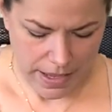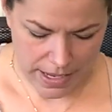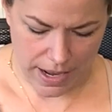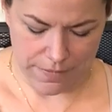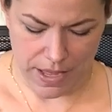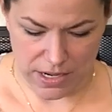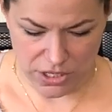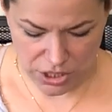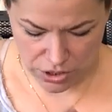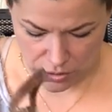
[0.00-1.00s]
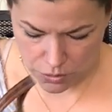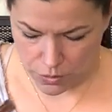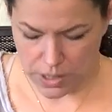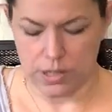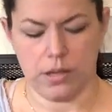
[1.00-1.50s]
And I've got
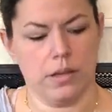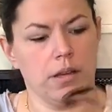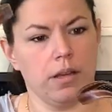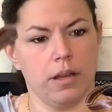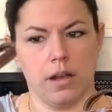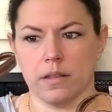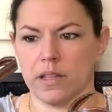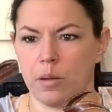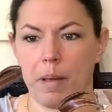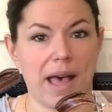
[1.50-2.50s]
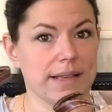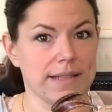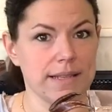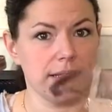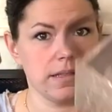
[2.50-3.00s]
two little
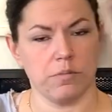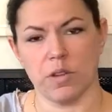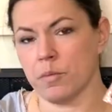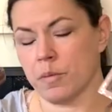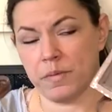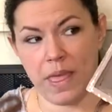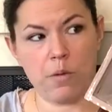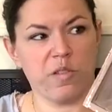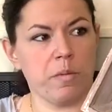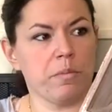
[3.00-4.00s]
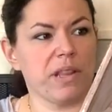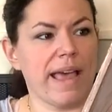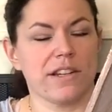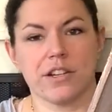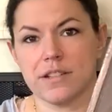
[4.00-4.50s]
boxes. Would they would have been
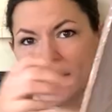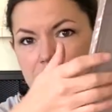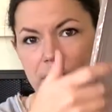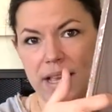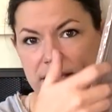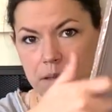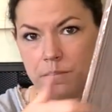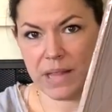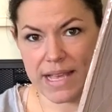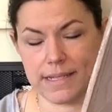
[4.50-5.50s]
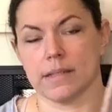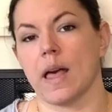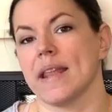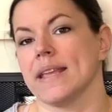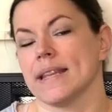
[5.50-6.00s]
planters. This one has a plastic
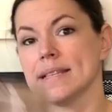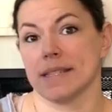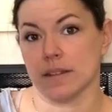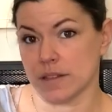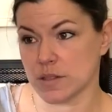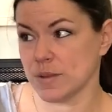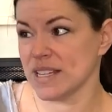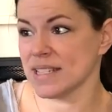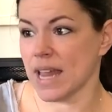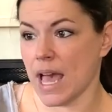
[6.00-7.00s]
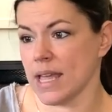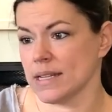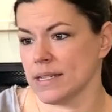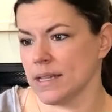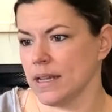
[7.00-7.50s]
lining in it still. This one does not.
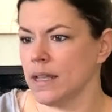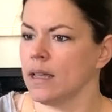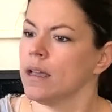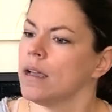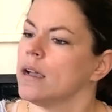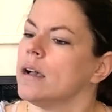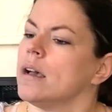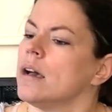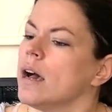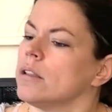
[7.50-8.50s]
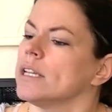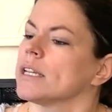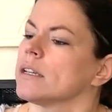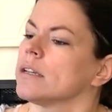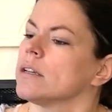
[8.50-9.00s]
Oh, look.
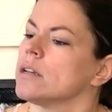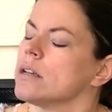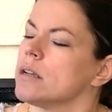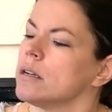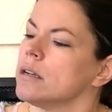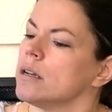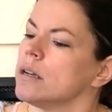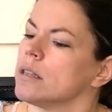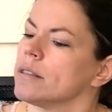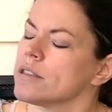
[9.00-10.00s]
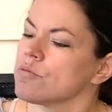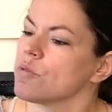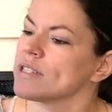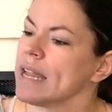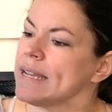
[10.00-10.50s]
This one
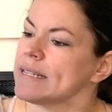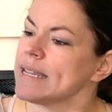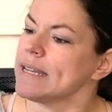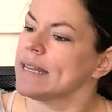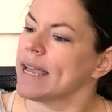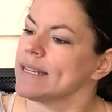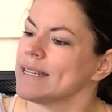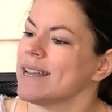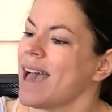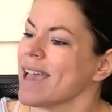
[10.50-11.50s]
was 19.99.